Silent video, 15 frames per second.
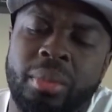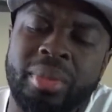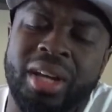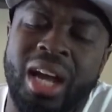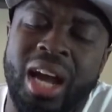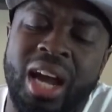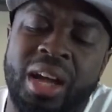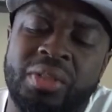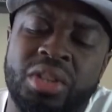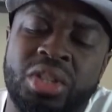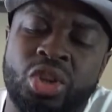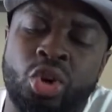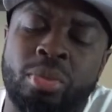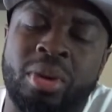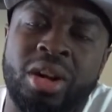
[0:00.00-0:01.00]
behind the
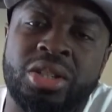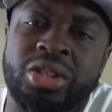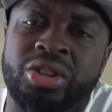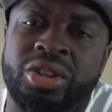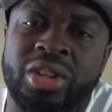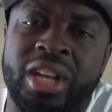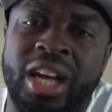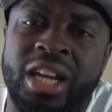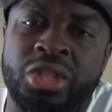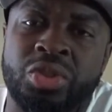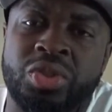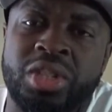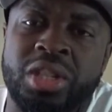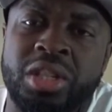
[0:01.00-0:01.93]
toe box area guys, you see